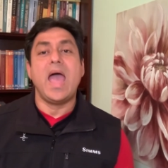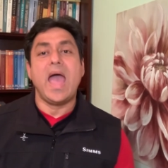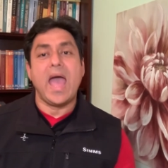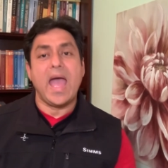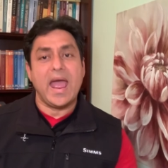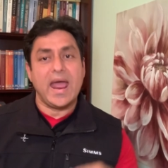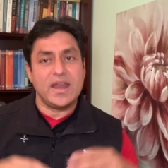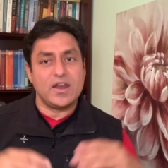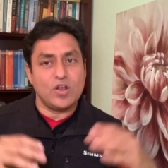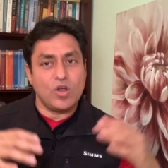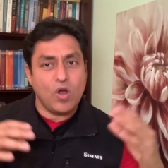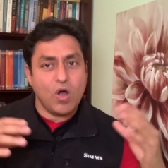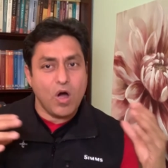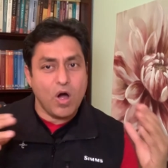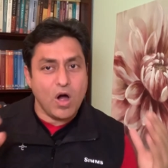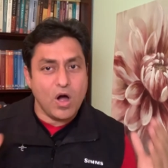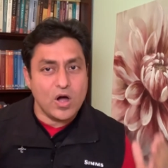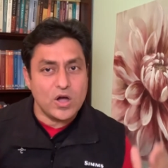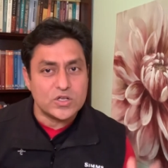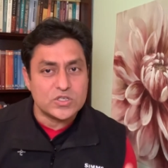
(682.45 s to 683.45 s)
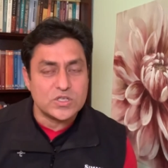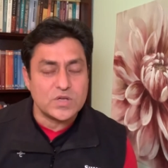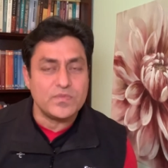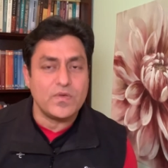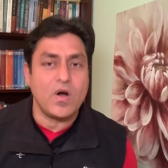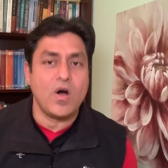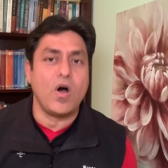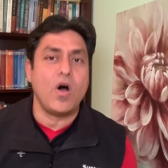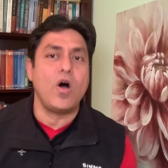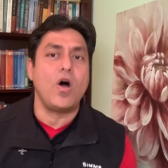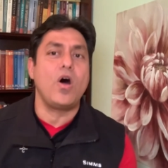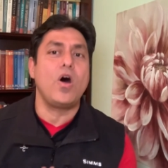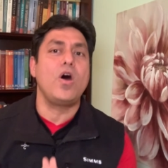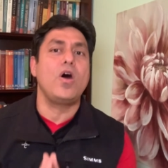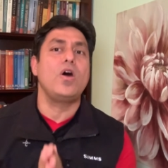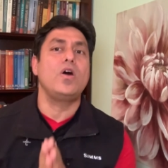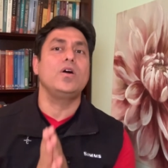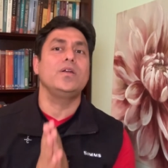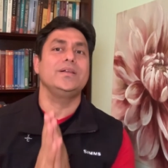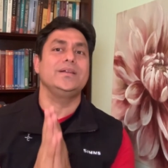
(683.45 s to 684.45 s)
and cause of
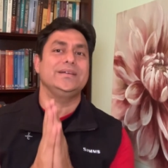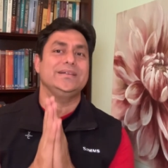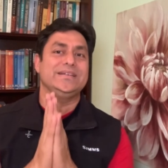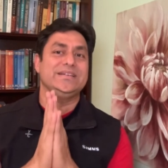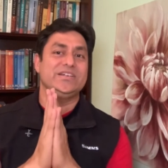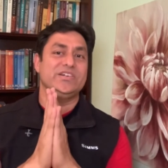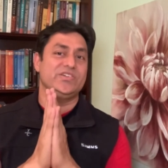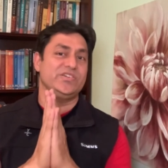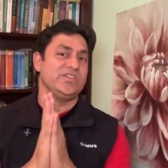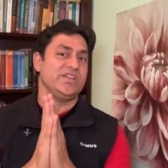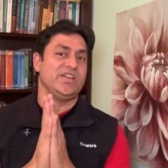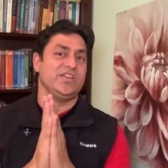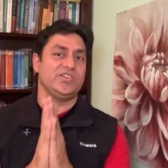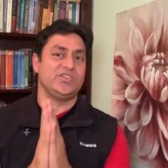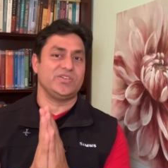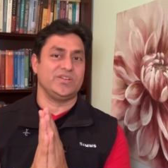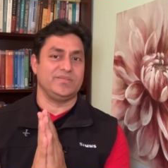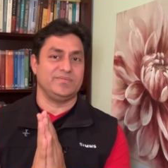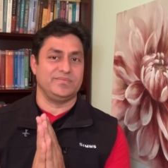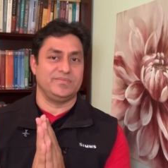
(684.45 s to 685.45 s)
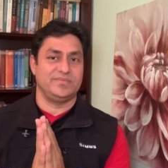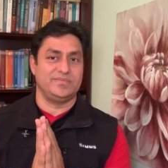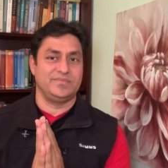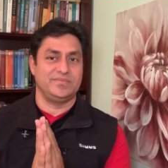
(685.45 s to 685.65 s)
all creation.